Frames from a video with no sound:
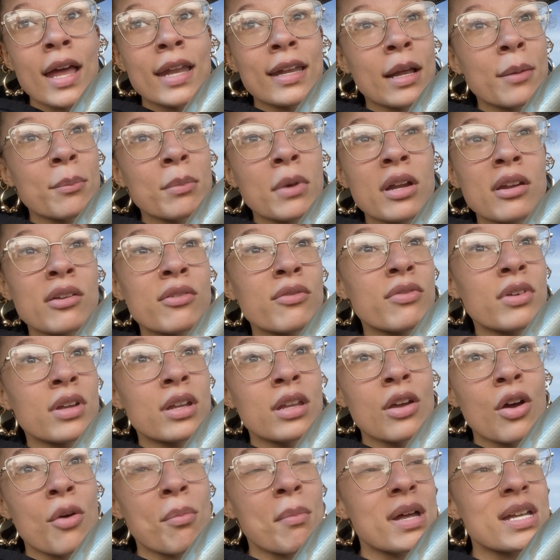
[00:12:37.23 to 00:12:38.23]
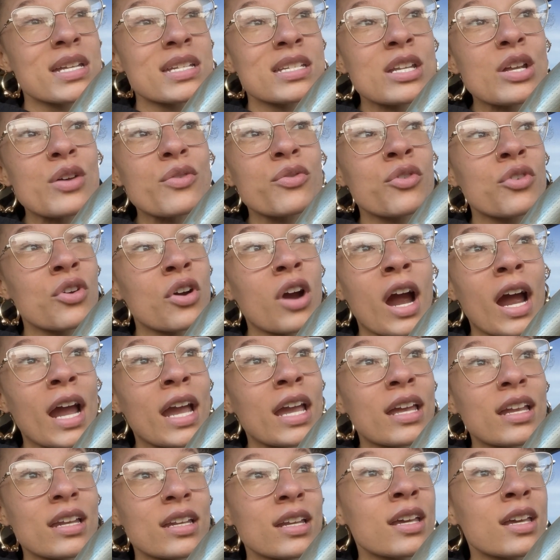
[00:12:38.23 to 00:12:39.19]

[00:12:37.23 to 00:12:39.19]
And I'm gonna video myself crying.